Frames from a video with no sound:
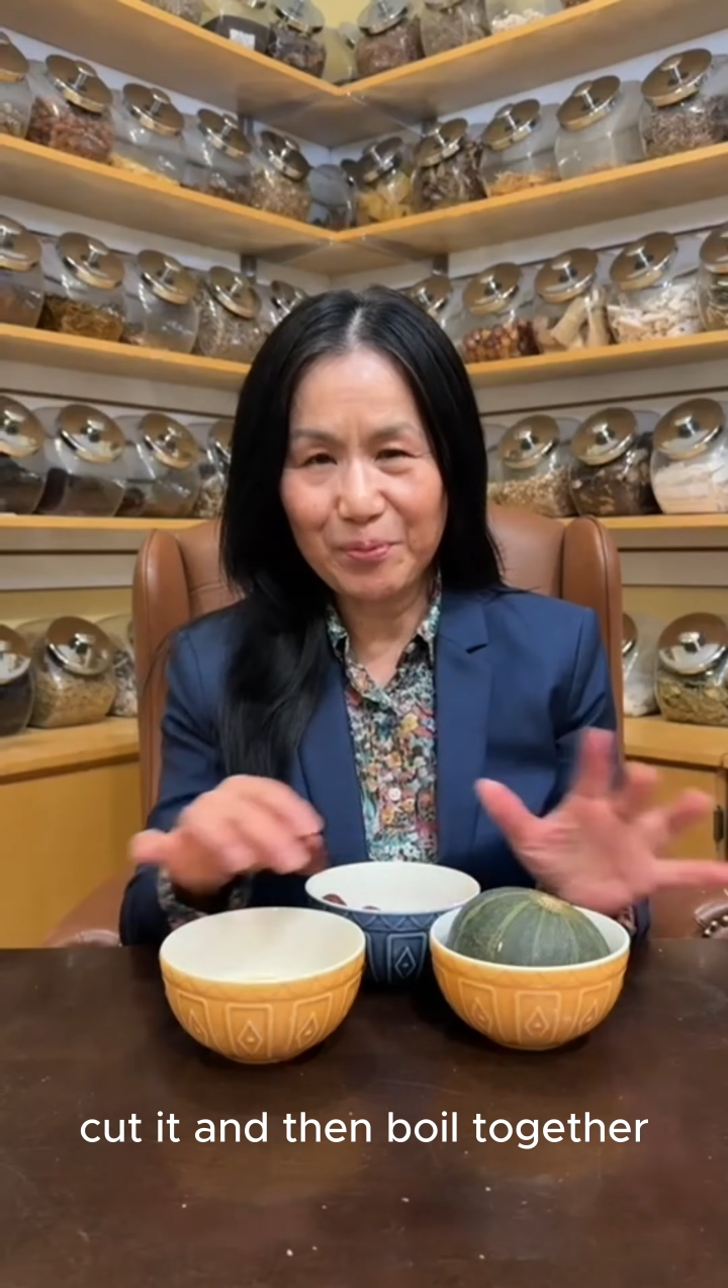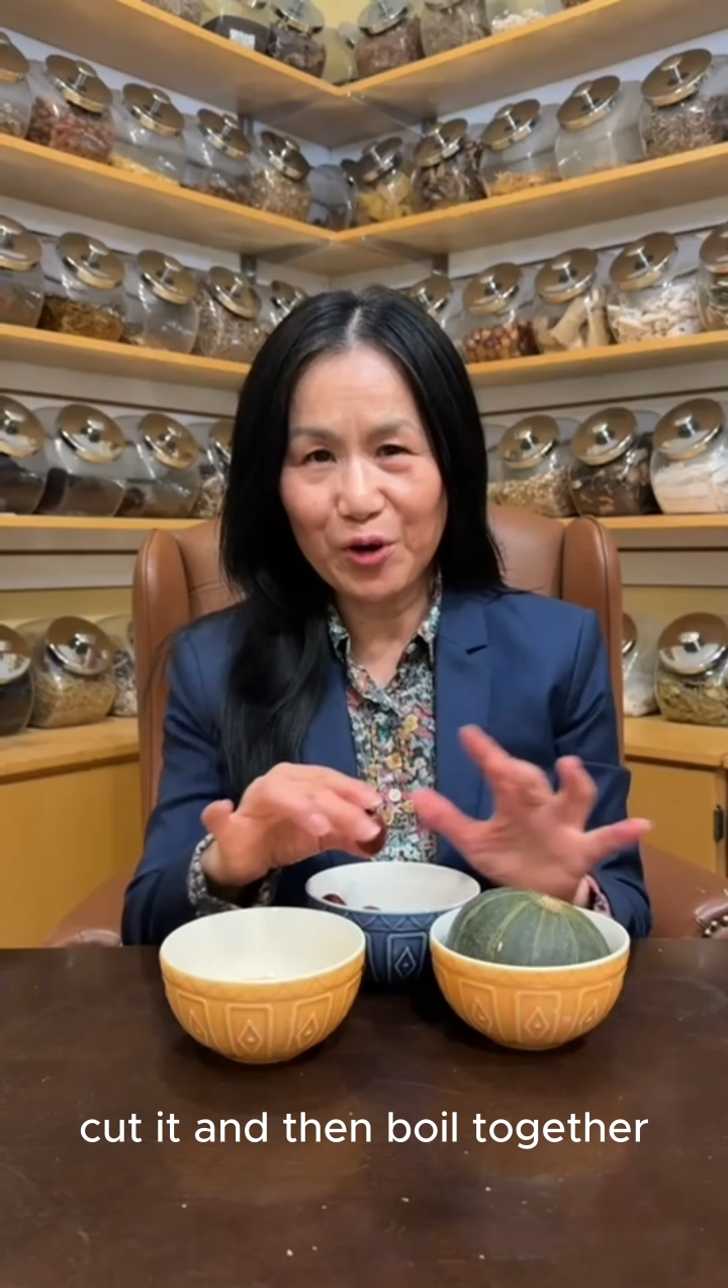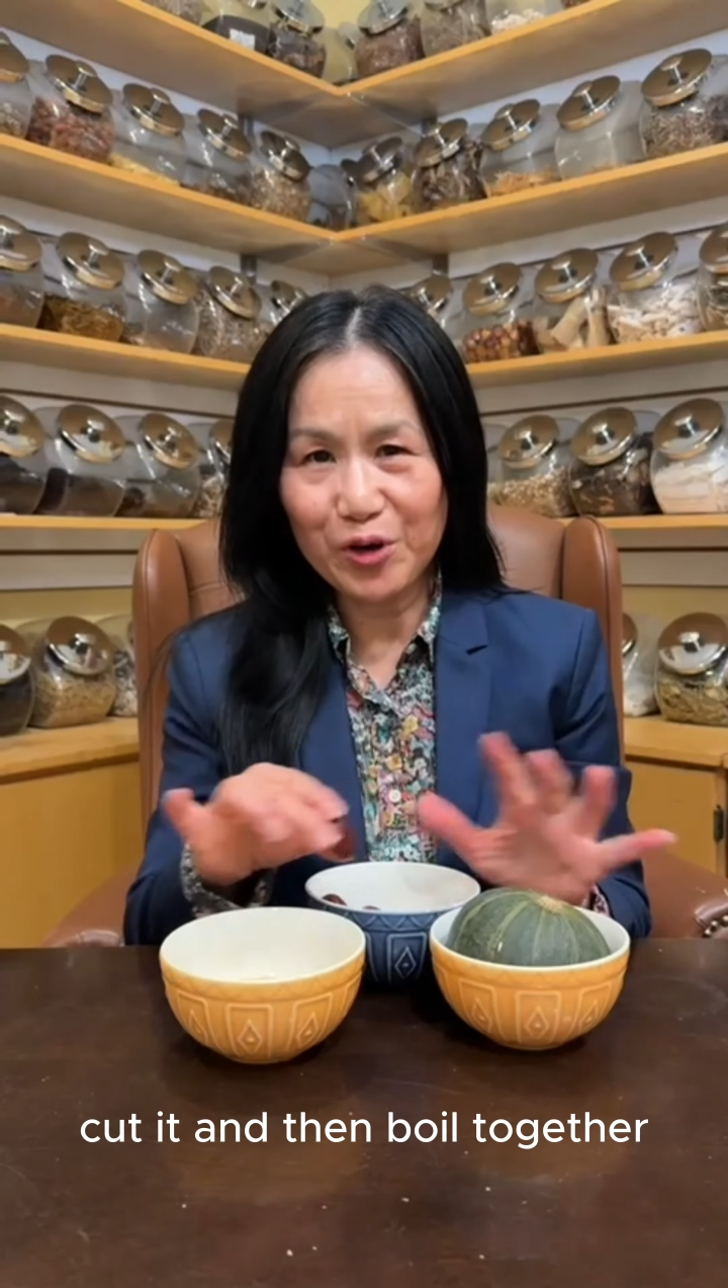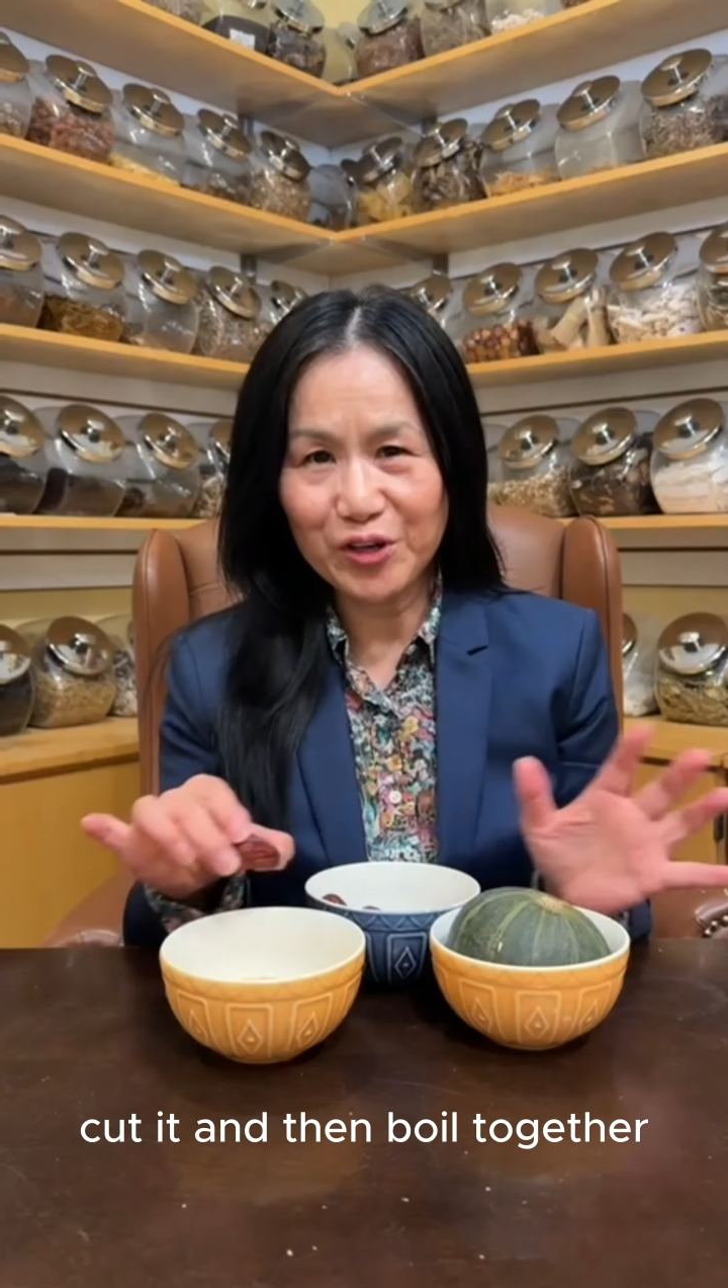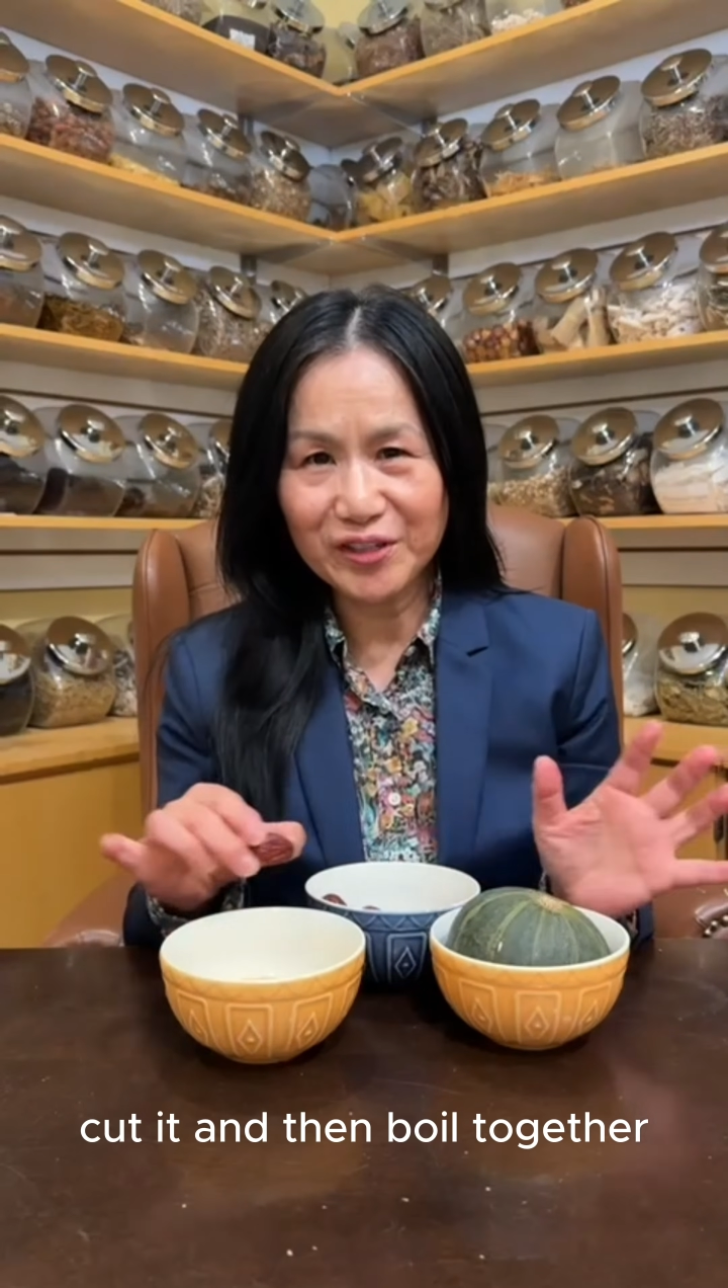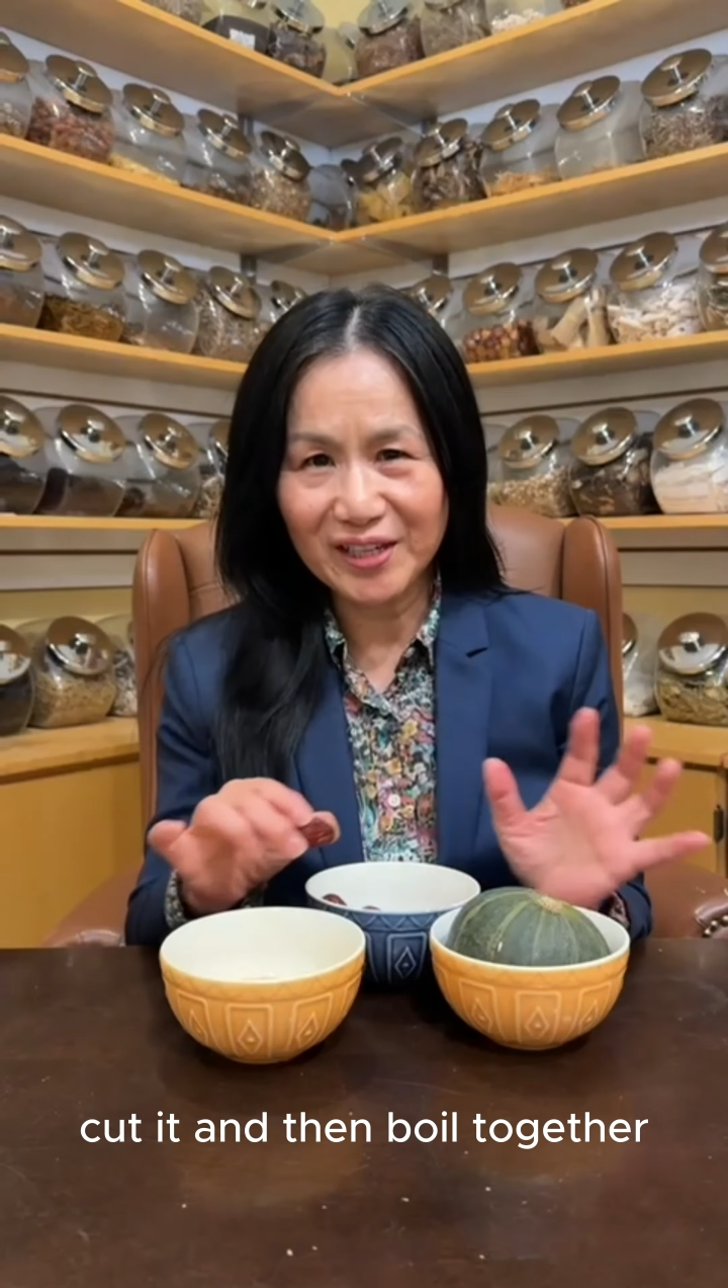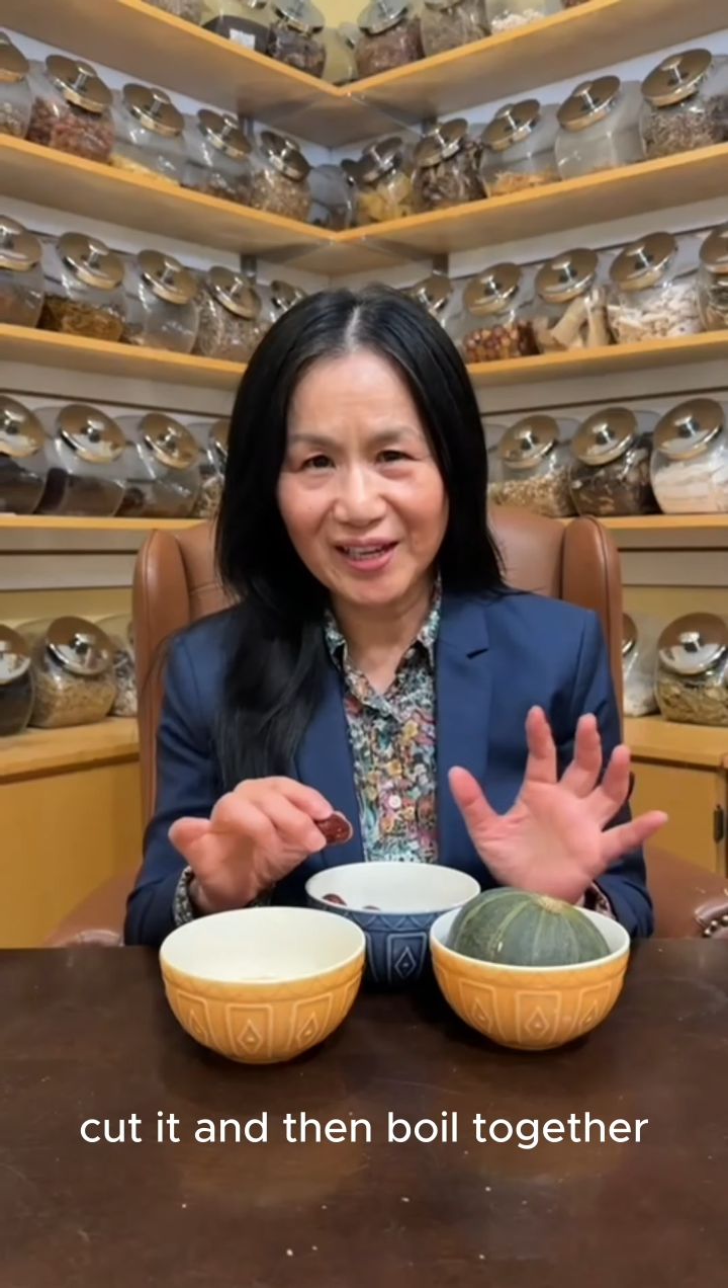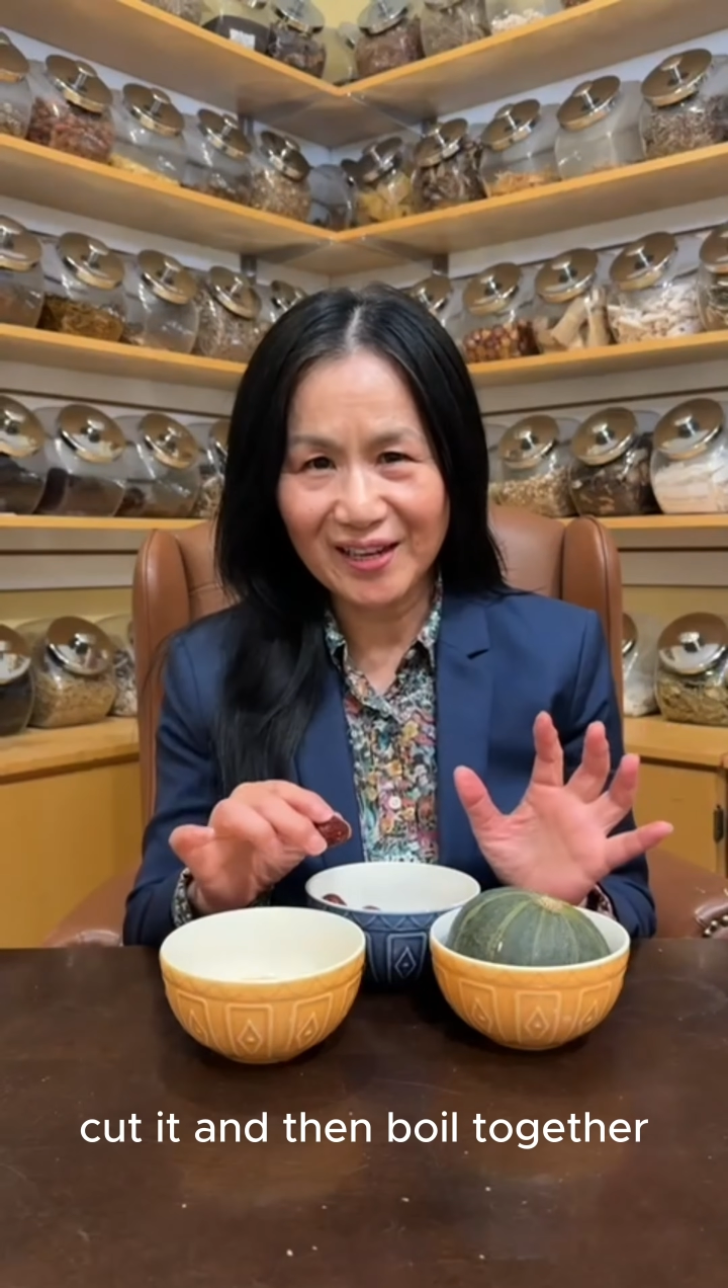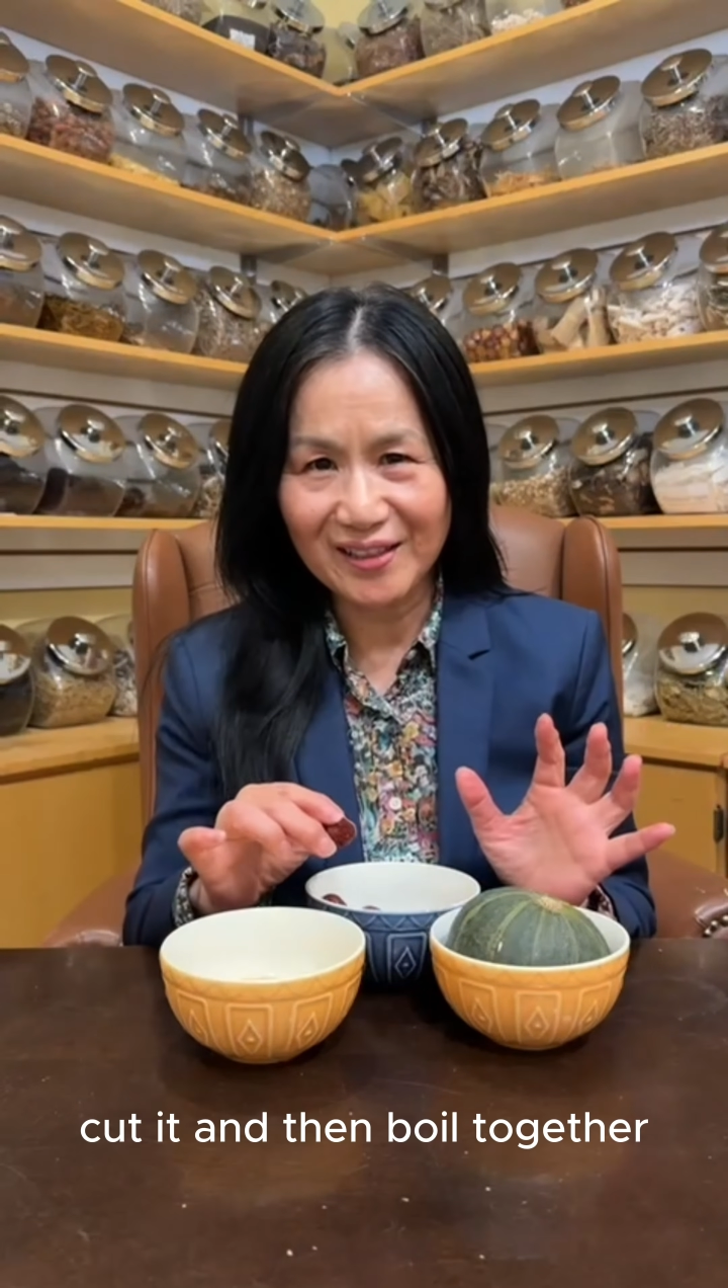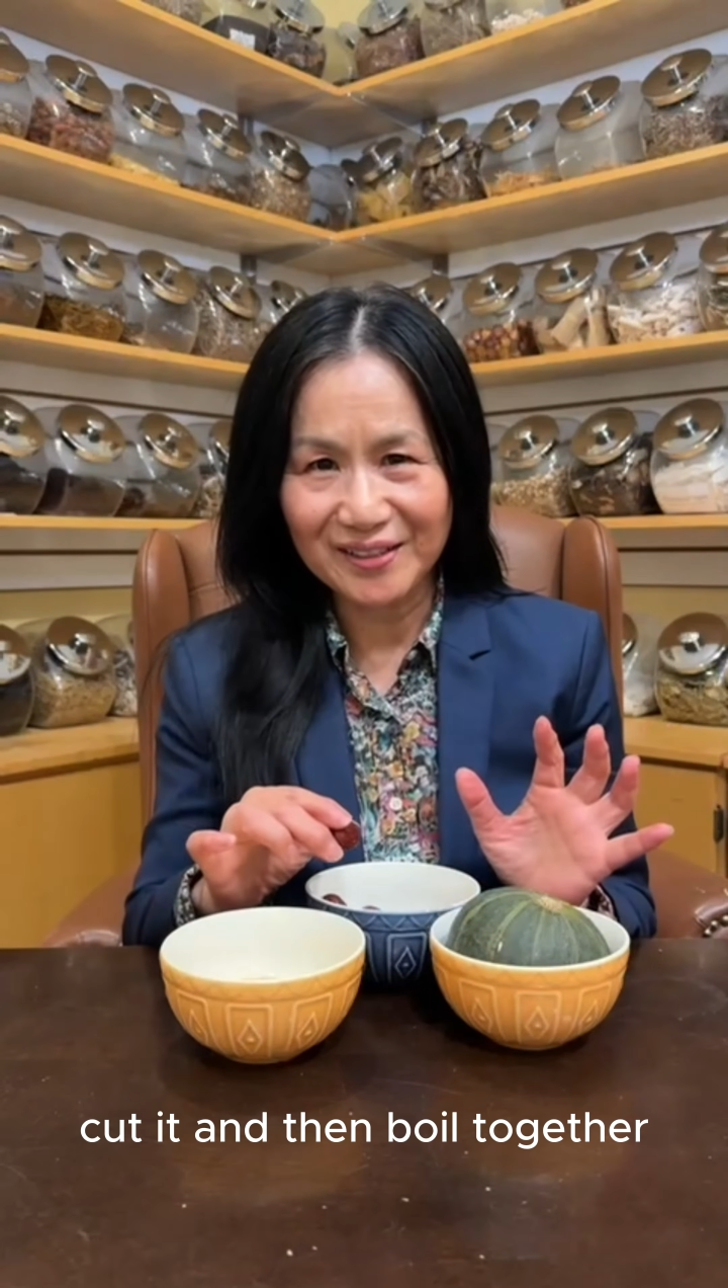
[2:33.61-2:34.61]
boil
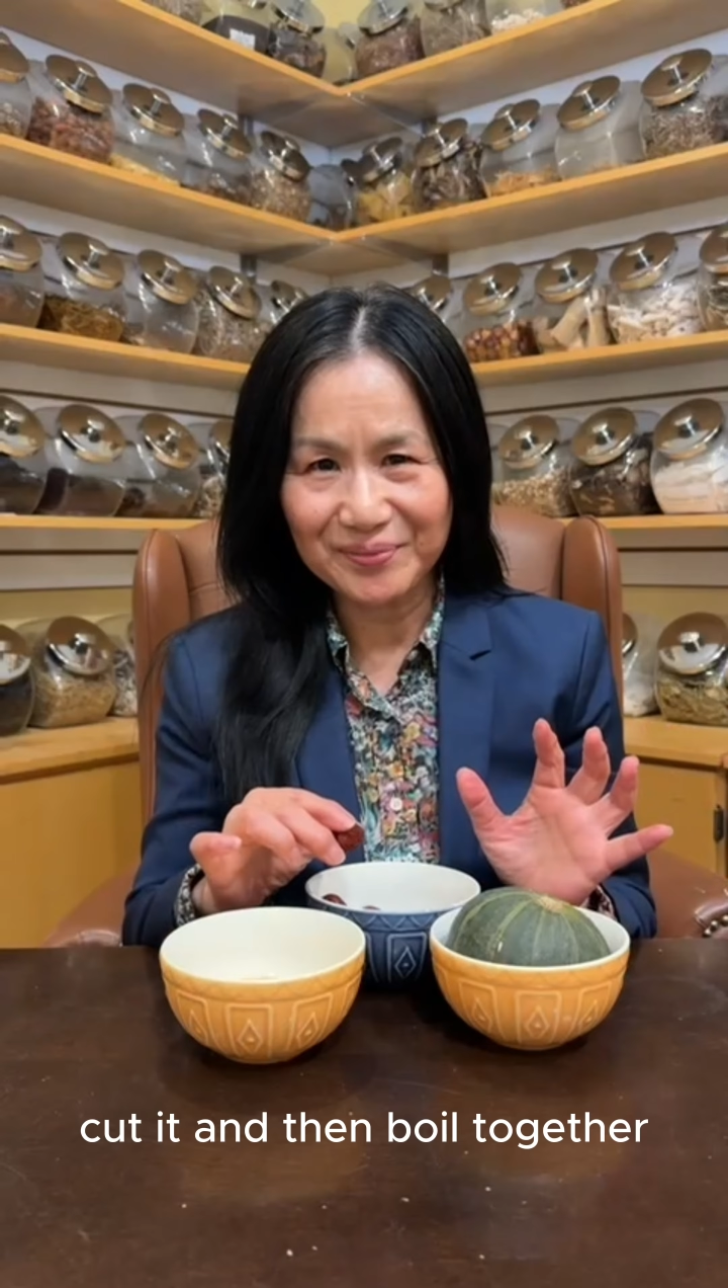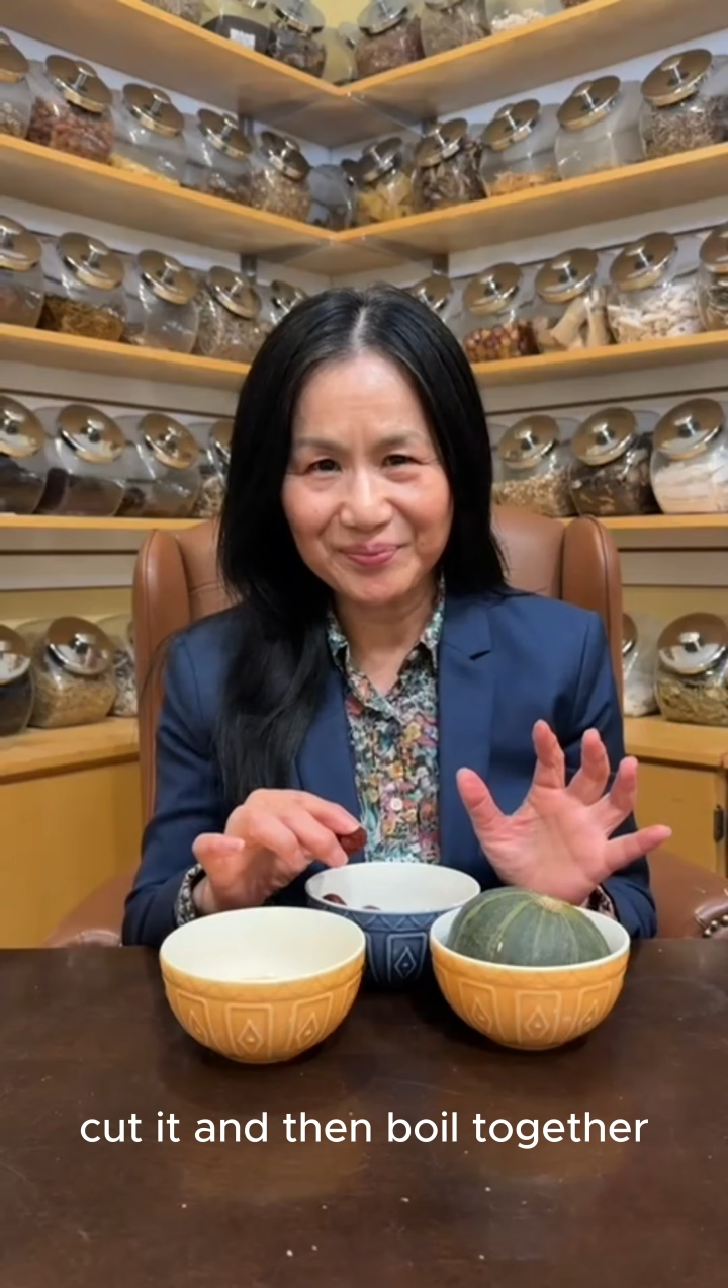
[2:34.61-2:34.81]
together.